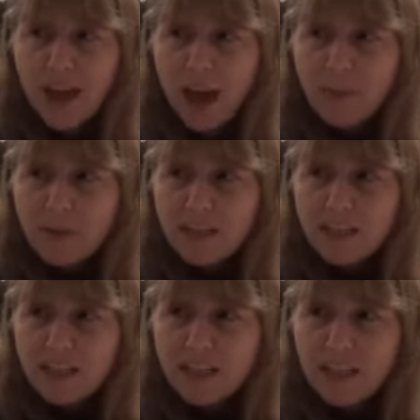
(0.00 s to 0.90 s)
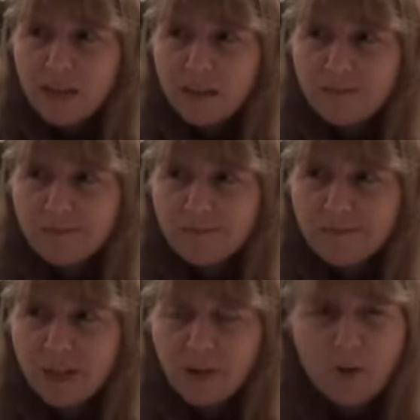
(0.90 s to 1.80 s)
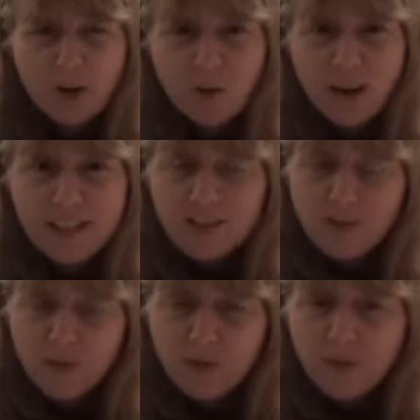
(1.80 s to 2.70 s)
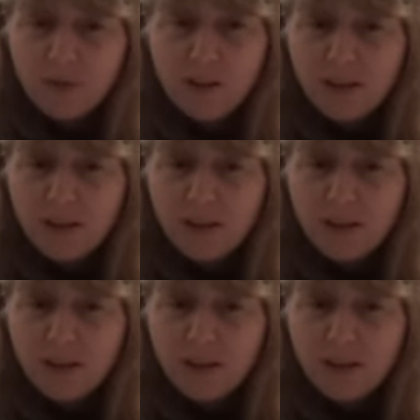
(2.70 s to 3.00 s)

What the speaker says: happened as they kind of progressed through